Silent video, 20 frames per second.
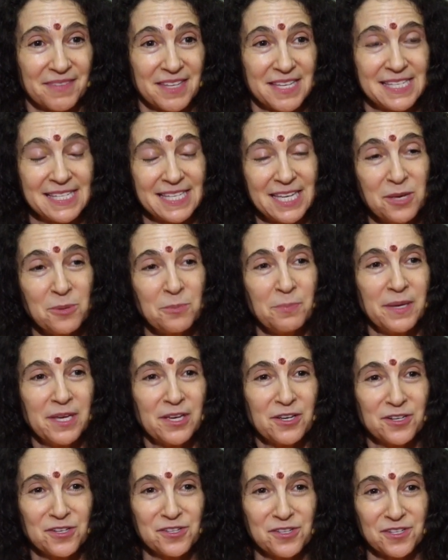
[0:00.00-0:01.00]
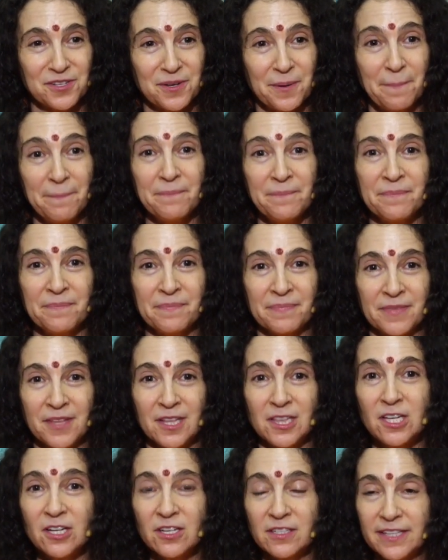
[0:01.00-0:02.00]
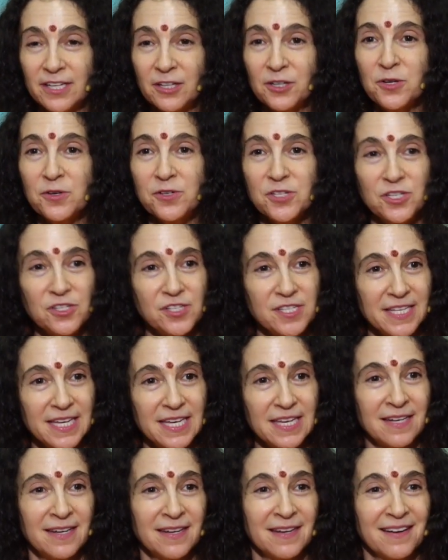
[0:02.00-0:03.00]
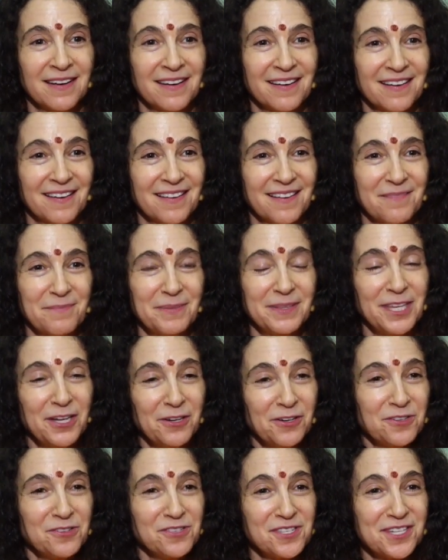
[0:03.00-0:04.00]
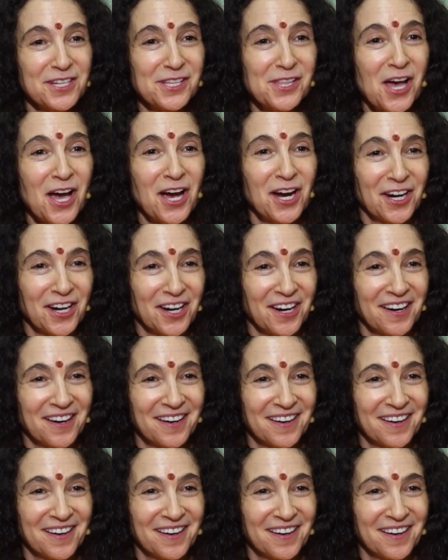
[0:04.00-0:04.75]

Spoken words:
Skin peels. Look, there goes your skin. But there you still are.